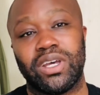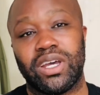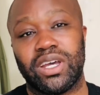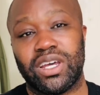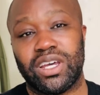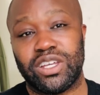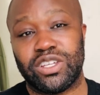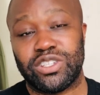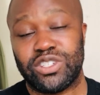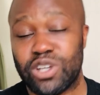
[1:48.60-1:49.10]

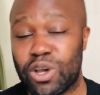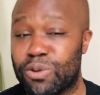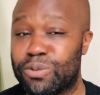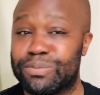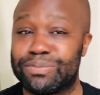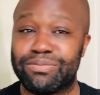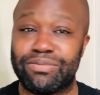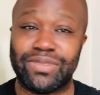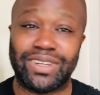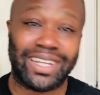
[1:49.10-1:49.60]
So,
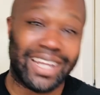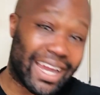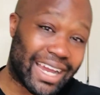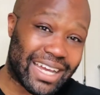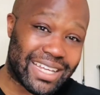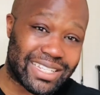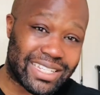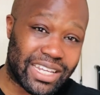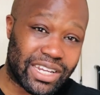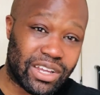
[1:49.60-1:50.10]
like I
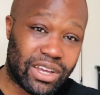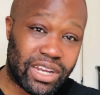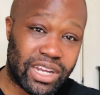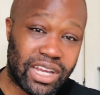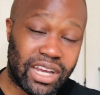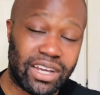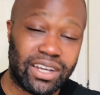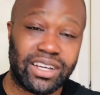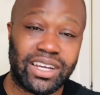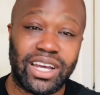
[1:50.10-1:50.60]
said
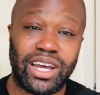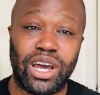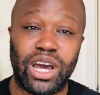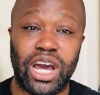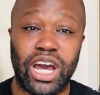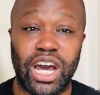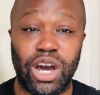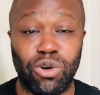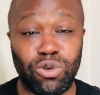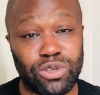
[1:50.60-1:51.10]
earlier,
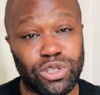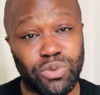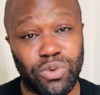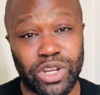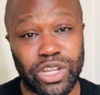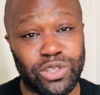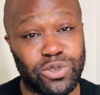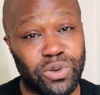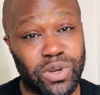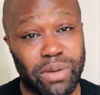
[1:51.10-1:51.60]
I also want
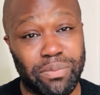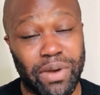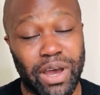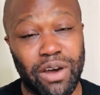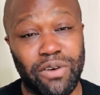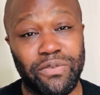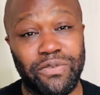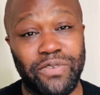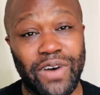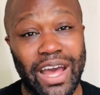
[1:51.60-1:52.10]
to talk
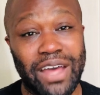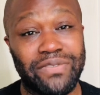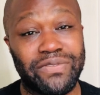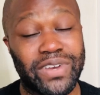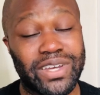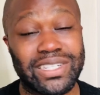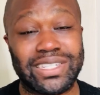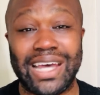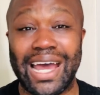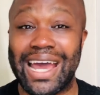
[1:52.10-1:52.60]
about 5
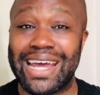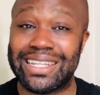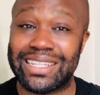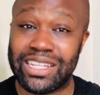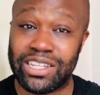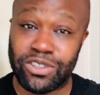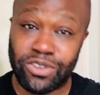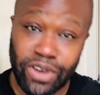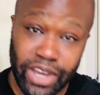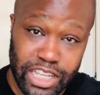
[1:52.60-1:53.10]
things that I did
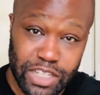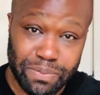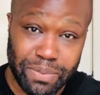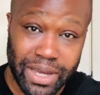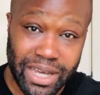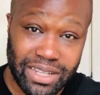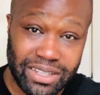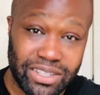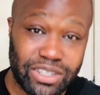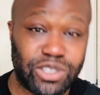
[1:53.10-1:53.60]
not
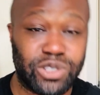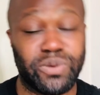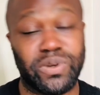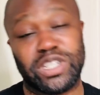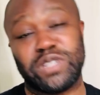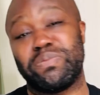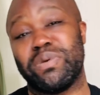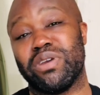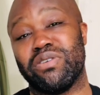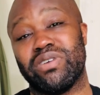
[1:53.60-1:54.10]
expect to
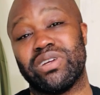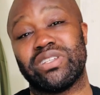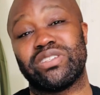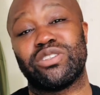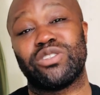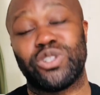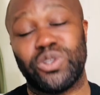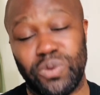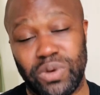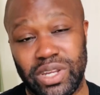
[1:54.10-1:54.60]
experience
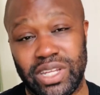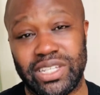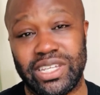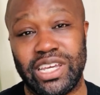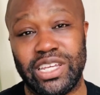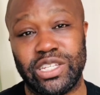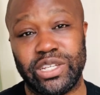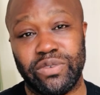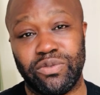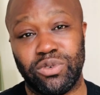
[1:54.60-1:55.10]
doing this
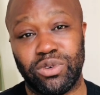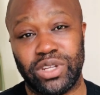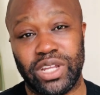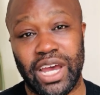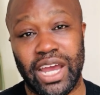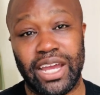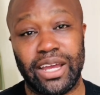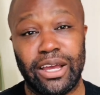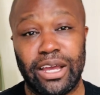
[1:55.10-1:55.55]
Ketovore diet.